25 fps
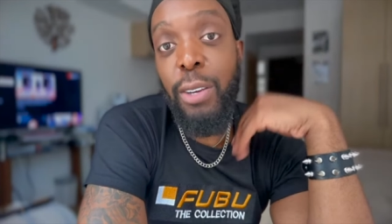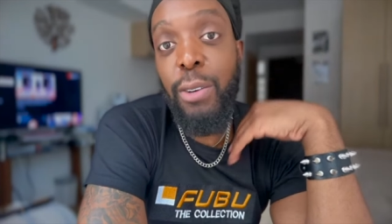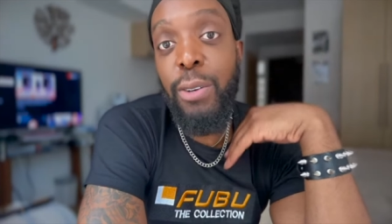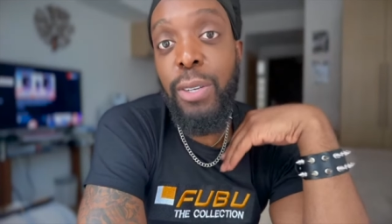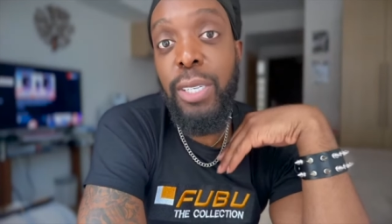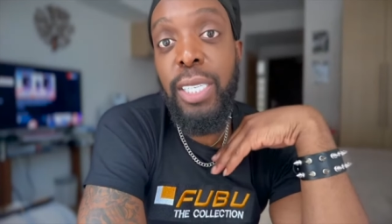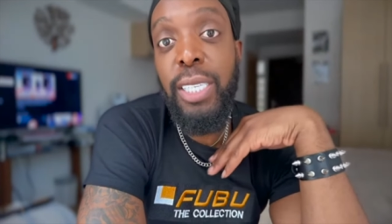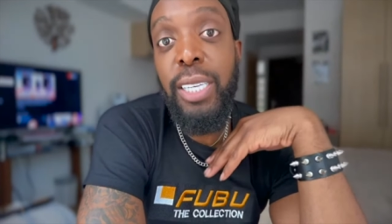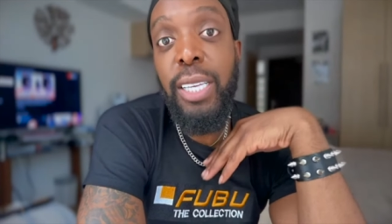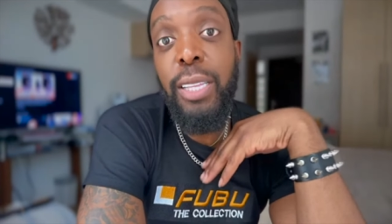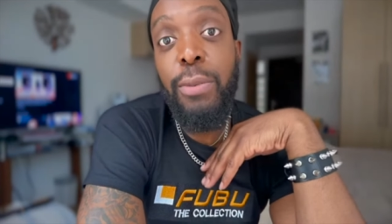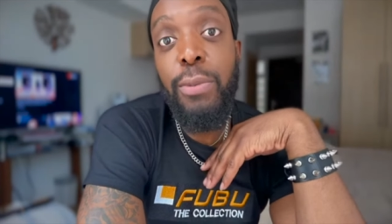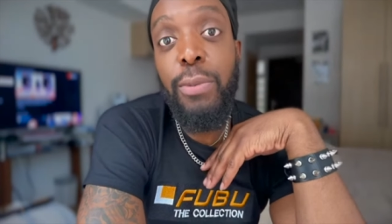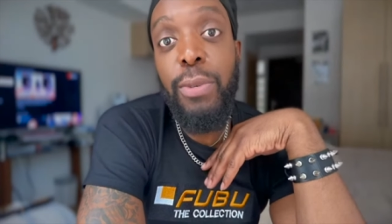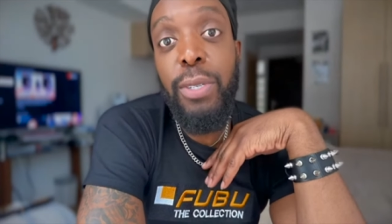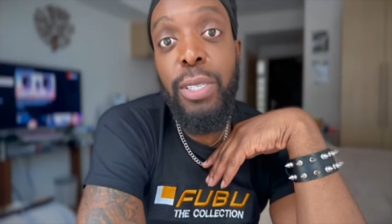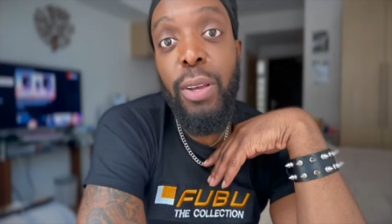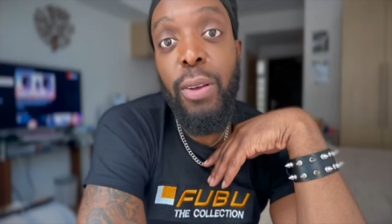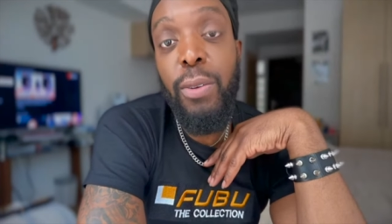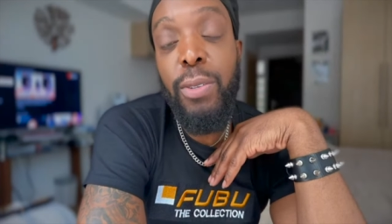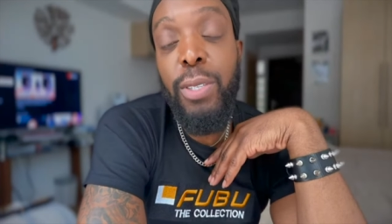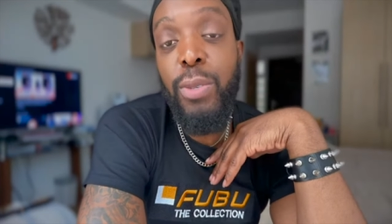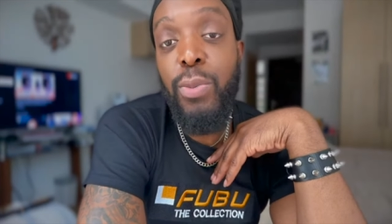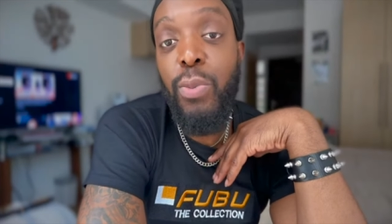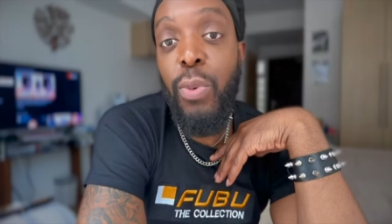You can see the
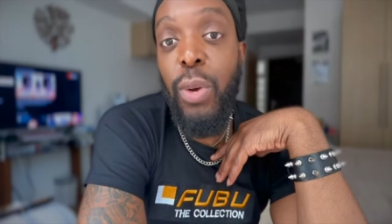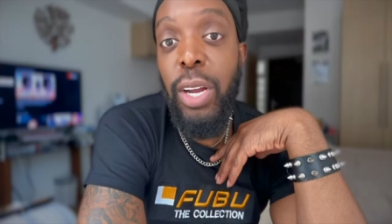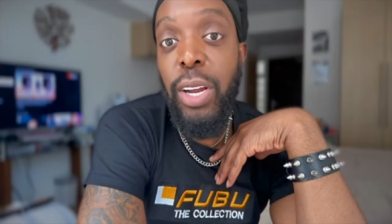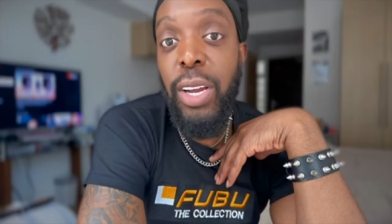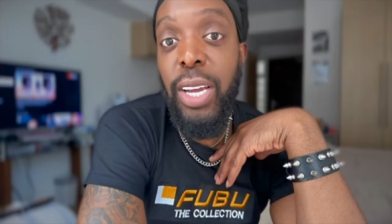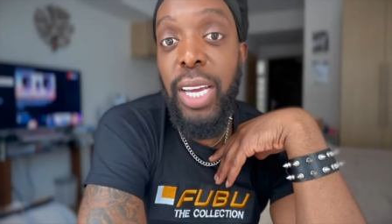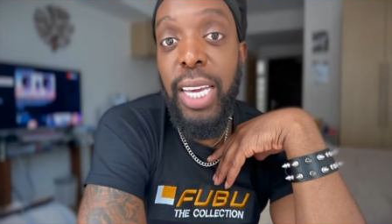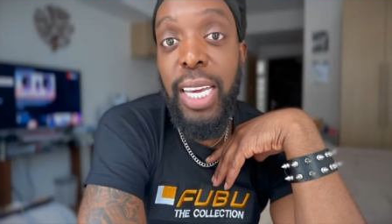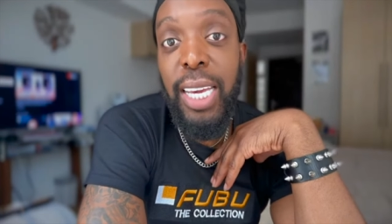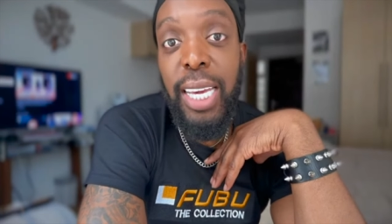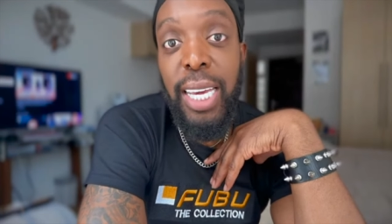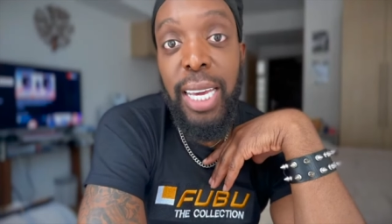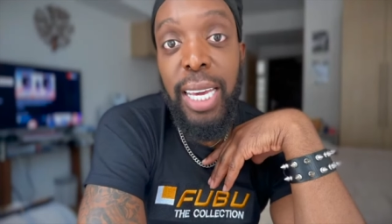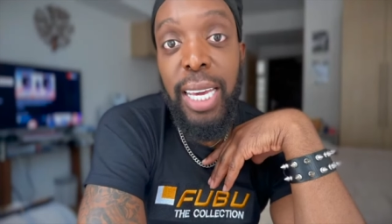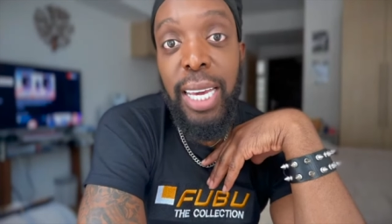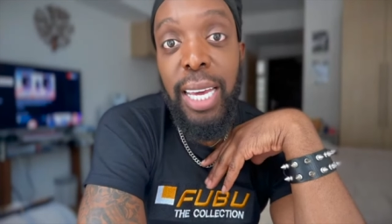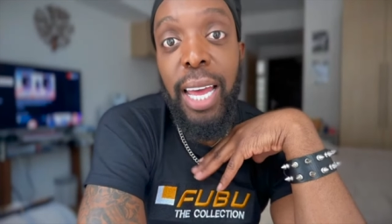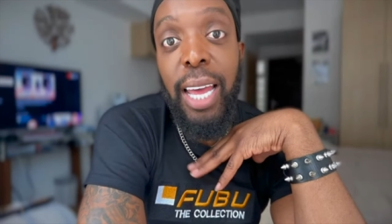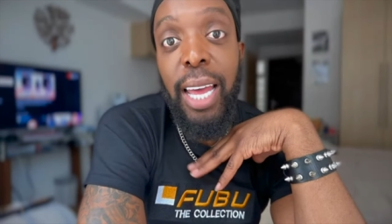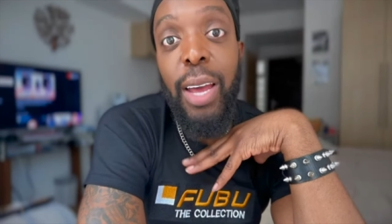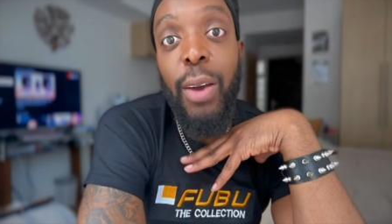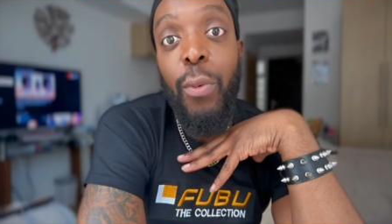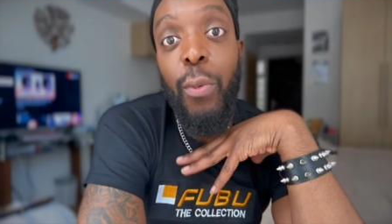results where he